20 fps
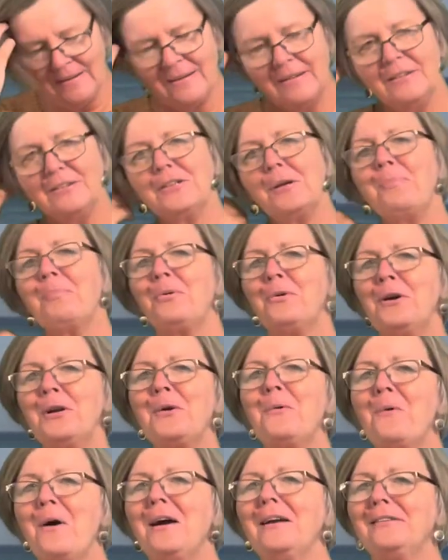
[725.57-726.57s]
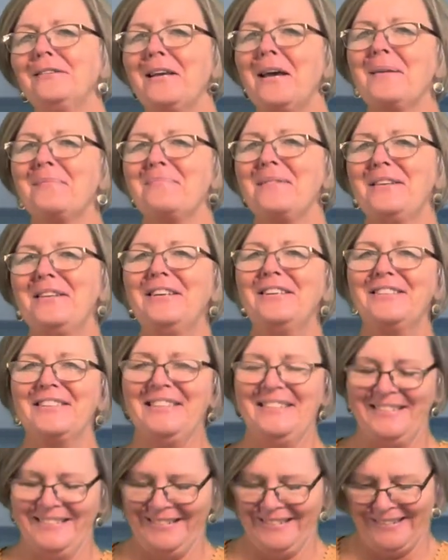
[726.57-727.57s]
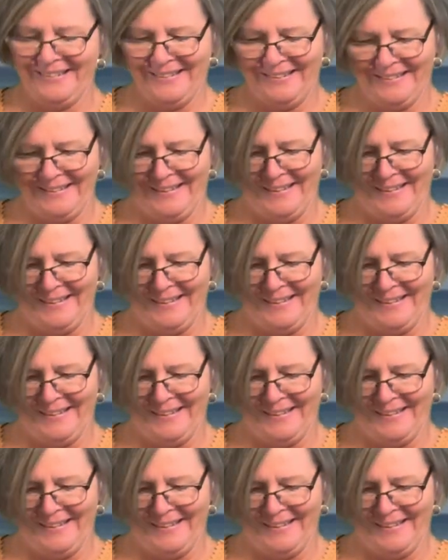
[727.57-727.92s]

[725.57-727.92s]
It's a pretty wise admonition, isn't it?